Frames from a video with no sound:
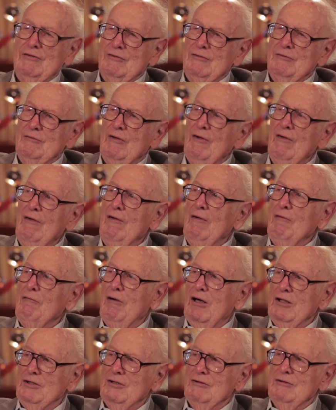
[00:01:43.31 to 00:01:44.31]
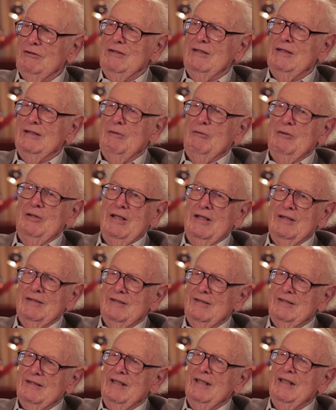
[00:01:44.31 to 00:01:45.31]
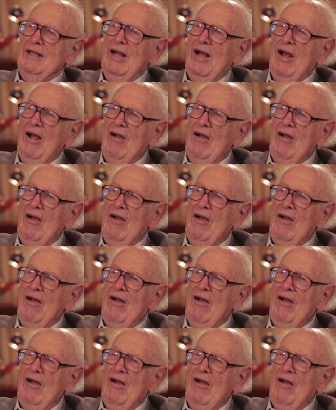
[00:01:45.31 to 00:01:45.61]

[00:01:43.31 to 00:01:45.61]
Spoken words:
from Russia and someone else, and say,